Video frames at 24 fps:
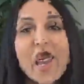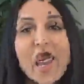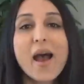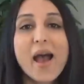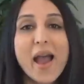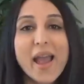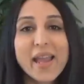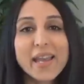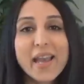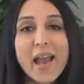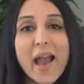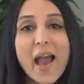
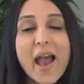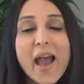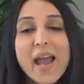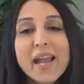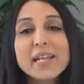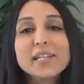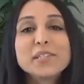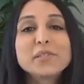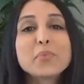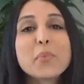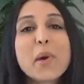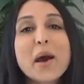Hi
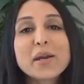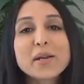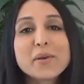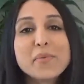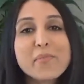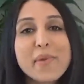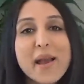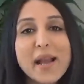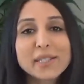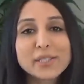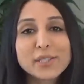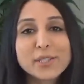guys,
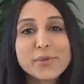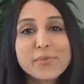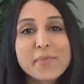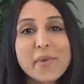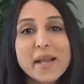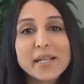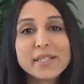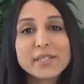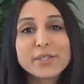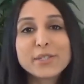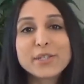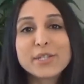welcome back to
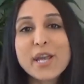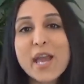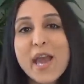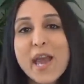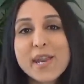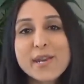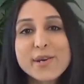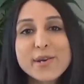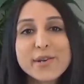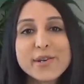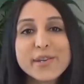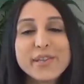my
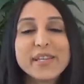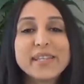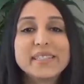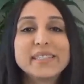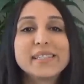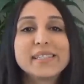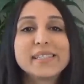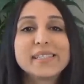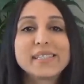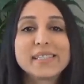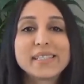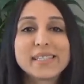channel. This
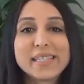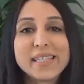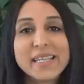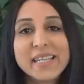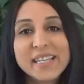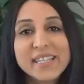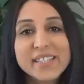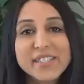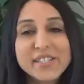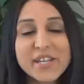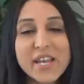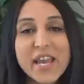is
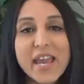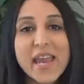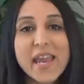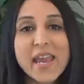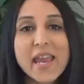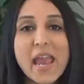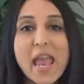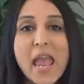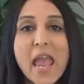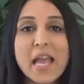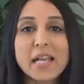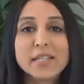
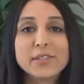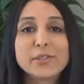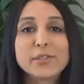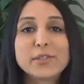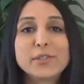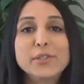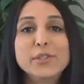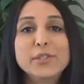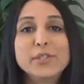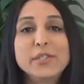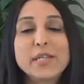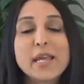TJ and
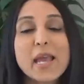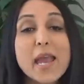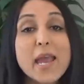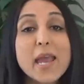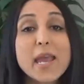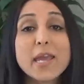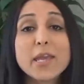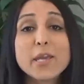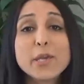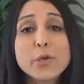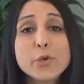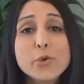
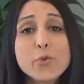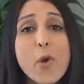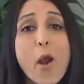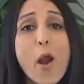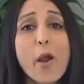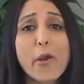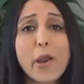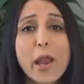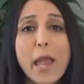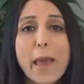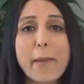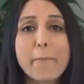today you
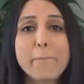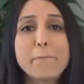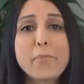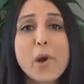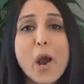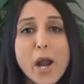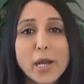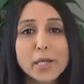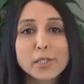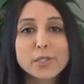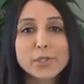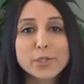are at
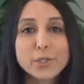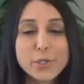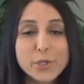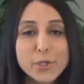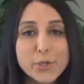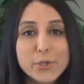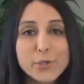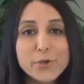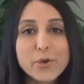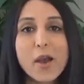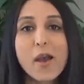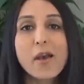part
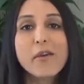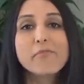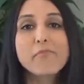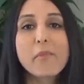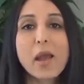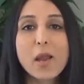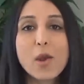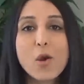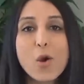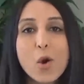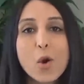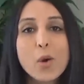two of
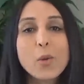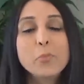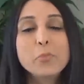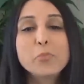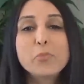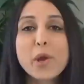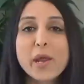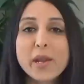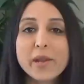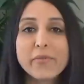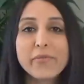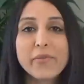my home
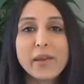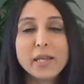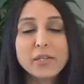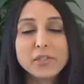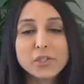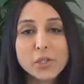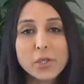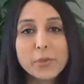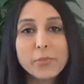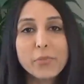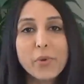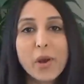
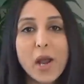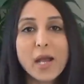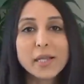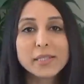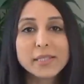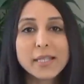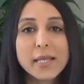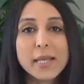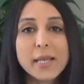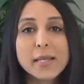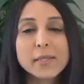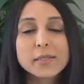renovation
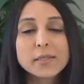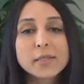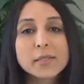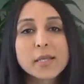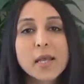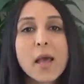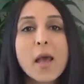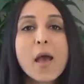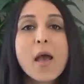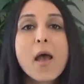process.